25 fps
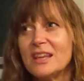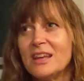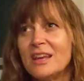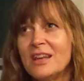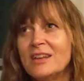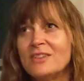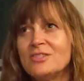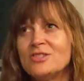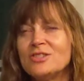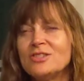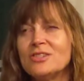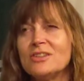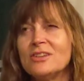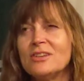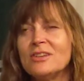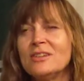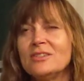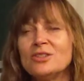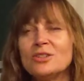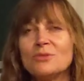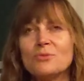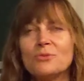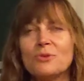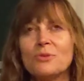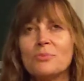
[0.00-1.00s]
it it
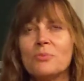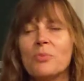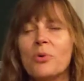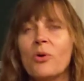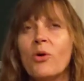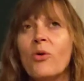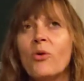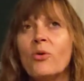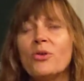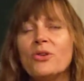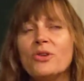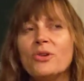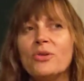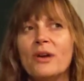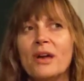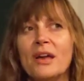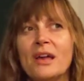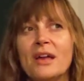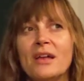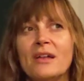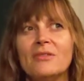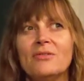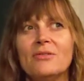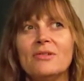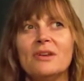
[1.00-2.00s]
just would pull you
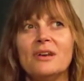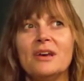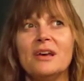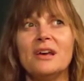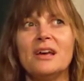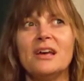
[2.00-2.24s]
in